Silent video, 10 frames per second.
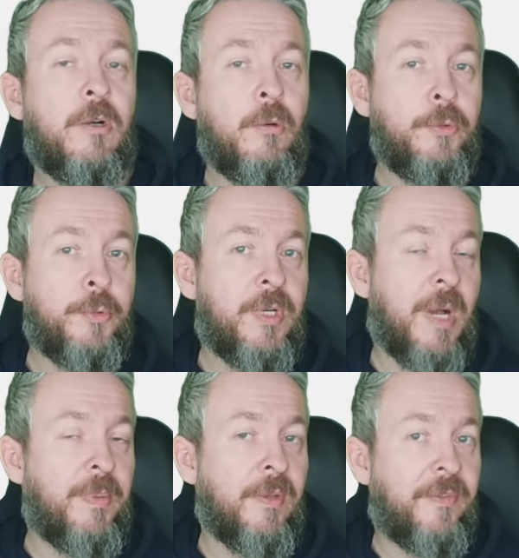go through a
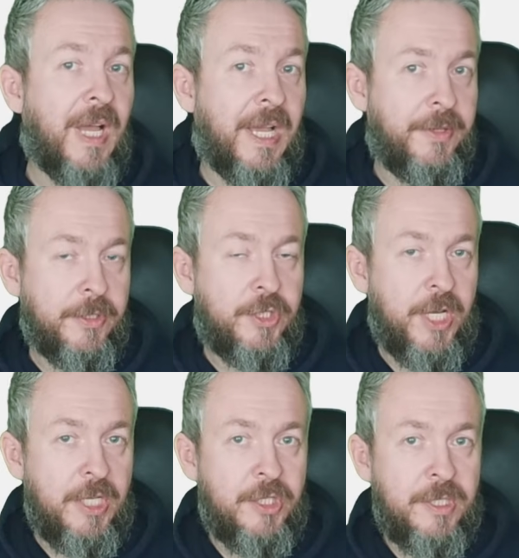couple of other
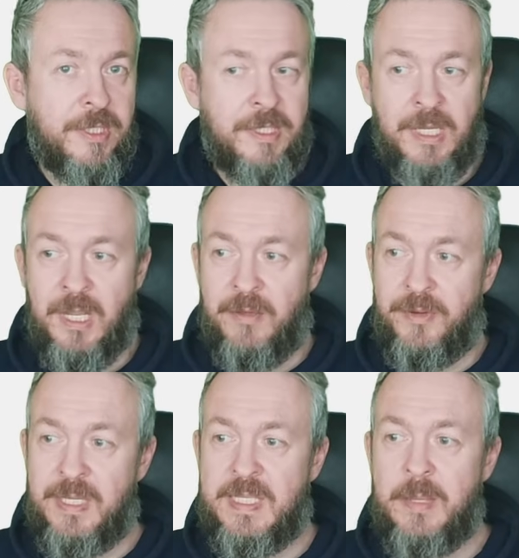changes.
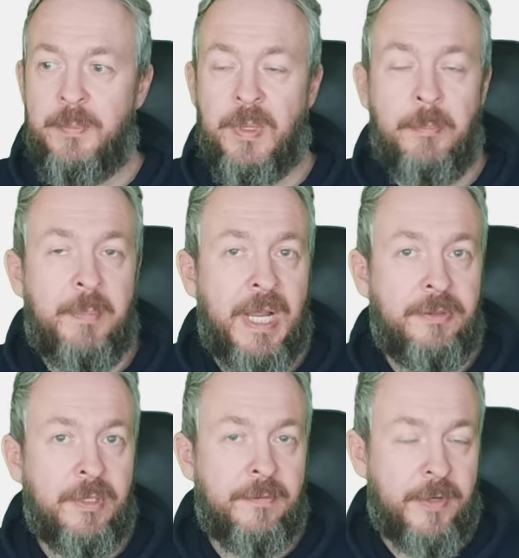For example,
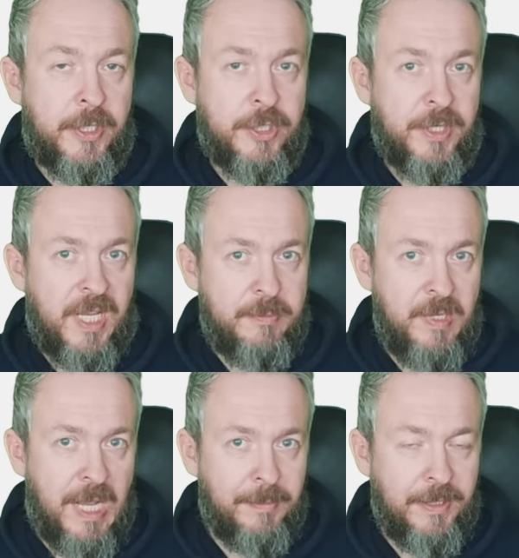Python version has
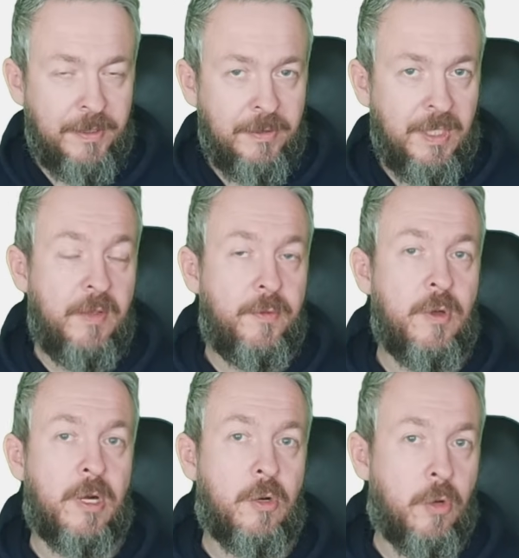been updated. If
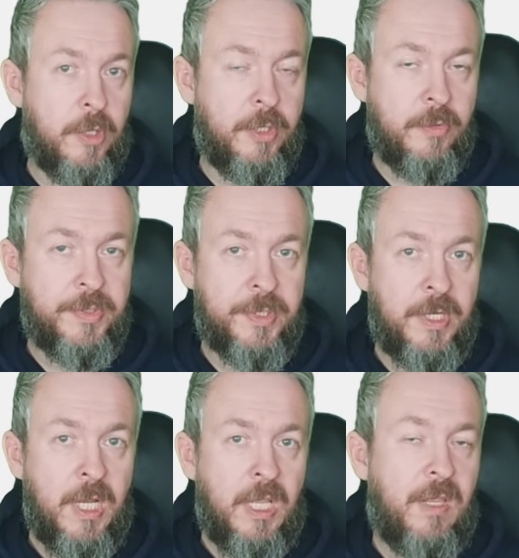you are core
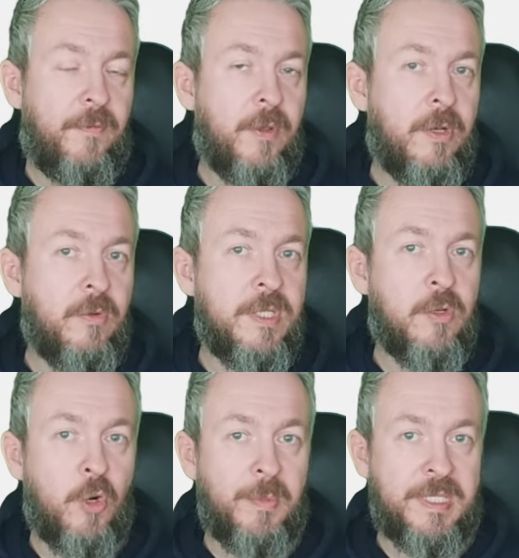user, if you are using
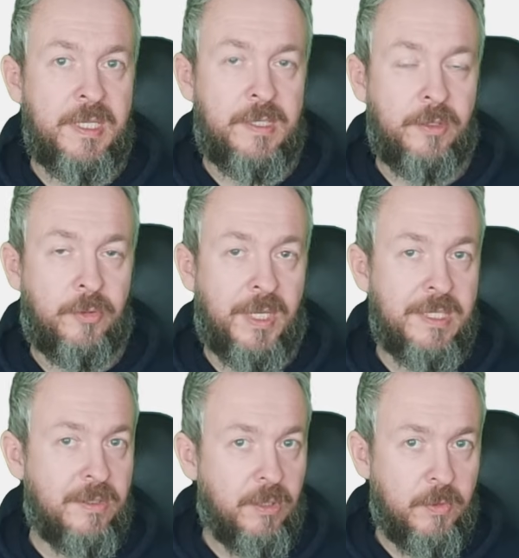Home Assistant
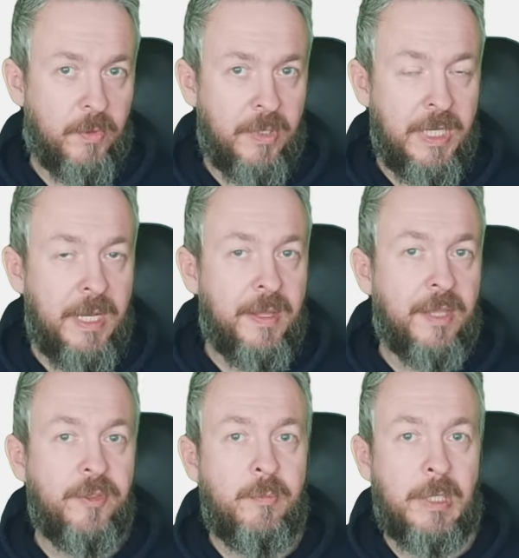twice, don't worry,
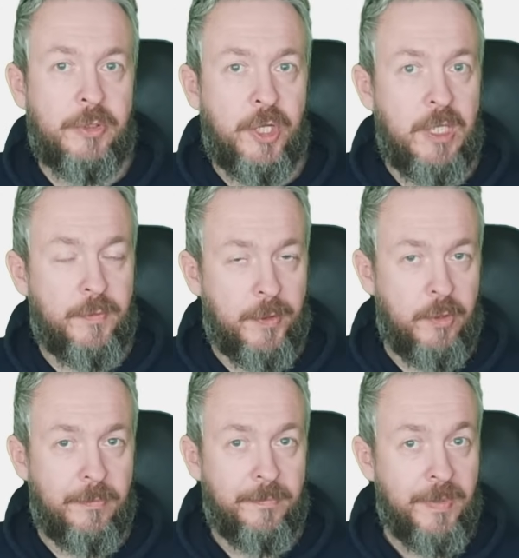nothing will change for
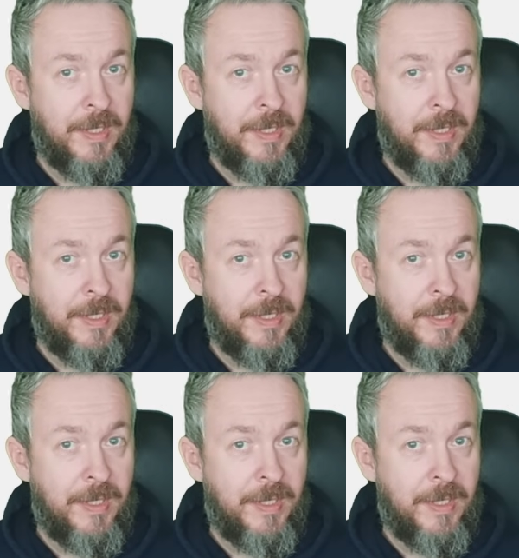you.